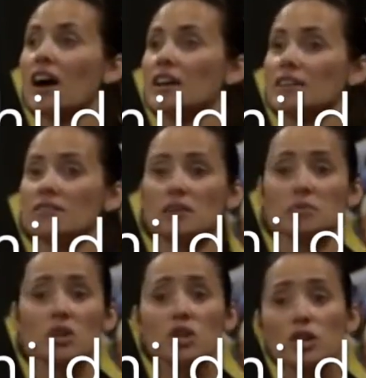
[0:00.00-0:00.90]
I give
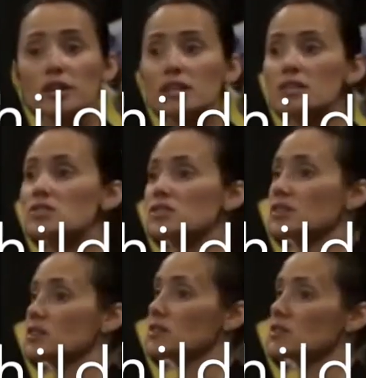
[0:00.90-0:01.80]
them cookies
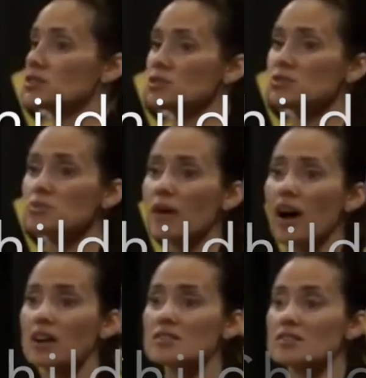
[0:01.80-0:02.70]
or a juice
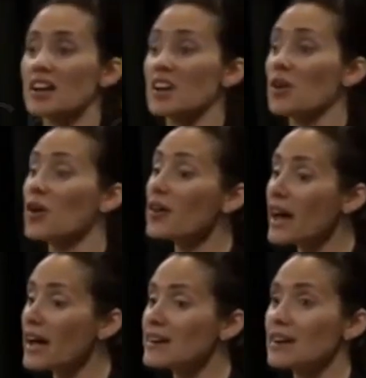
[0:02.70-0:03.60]
box, and I go,
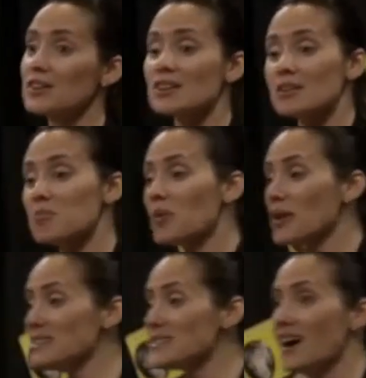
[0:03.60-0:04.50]
okay, now you're going to
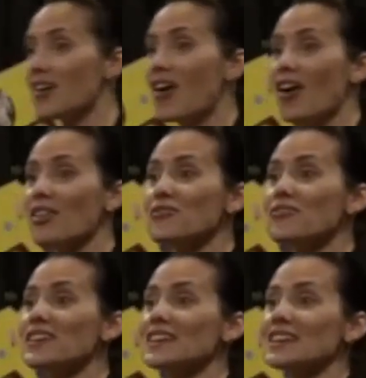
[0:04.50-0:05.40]
point out all the
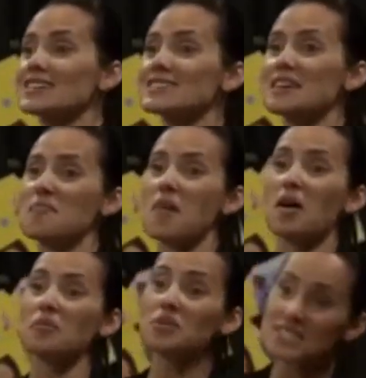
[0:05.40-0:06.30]
feelings that
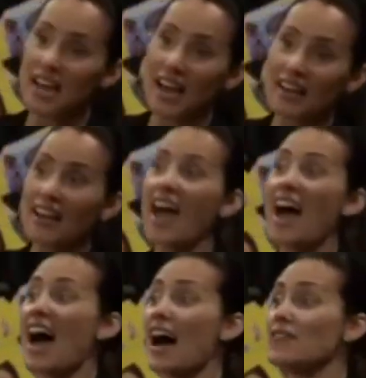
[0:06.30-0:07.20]
mom or dad
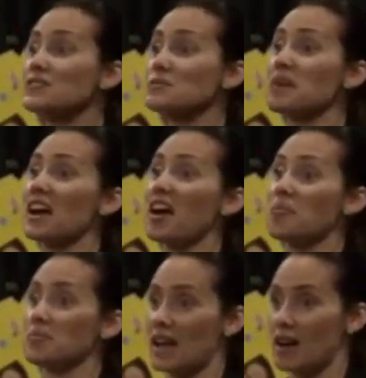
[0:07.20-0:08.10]
have to pick
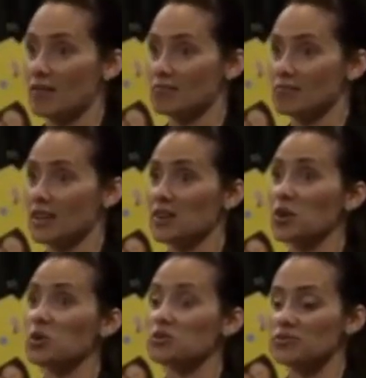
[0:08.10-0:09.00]
up now
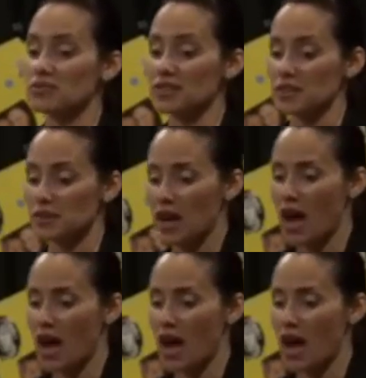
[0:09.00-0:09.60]
and hold for you.